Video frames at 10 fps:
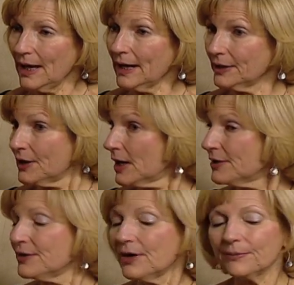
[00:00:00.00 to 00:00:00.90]
And
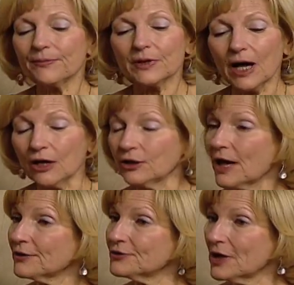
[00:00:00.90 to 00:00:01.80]
it, a
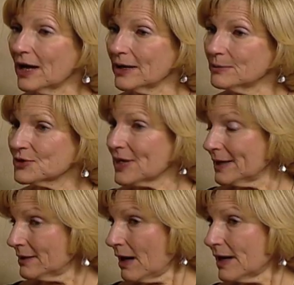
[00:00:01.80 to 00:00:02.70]
lot of times
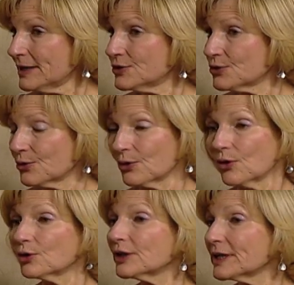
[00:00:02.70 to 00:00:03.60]
at night or
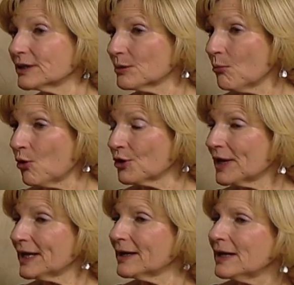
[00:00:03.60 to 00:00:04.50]
early in the
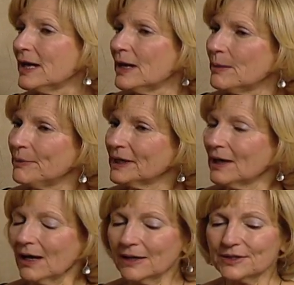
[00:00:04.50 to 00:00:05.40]
morning
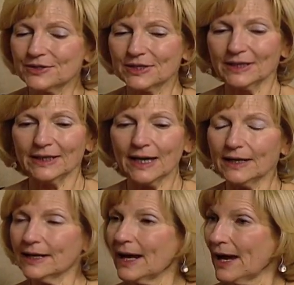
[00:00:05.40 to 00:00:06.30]
because
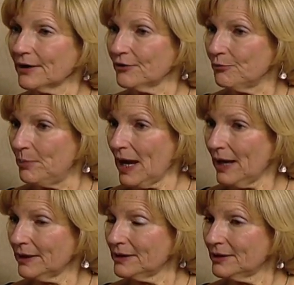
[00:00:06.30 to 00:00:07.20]
getting out of
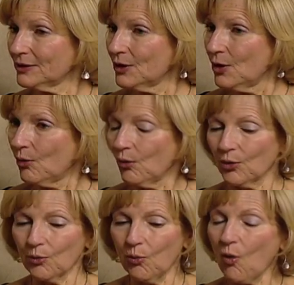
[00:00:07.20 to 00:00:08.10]
bed
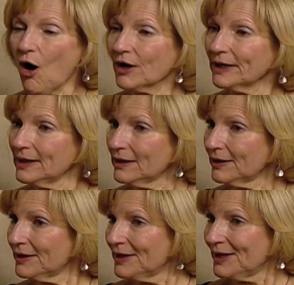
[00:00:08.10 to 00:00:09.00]
or
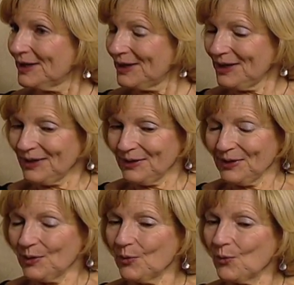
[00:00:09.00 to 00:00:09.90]
walking
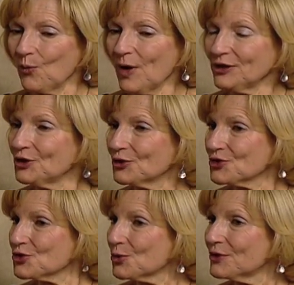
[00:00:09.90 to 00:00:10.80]
when you're
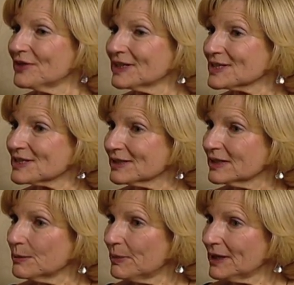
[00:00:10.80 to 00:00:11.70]
sort of in a
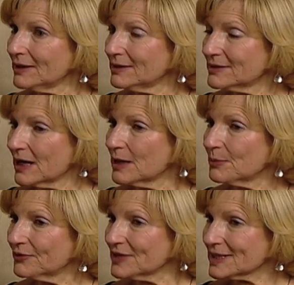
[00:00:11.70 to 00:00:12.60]
sleepy type of a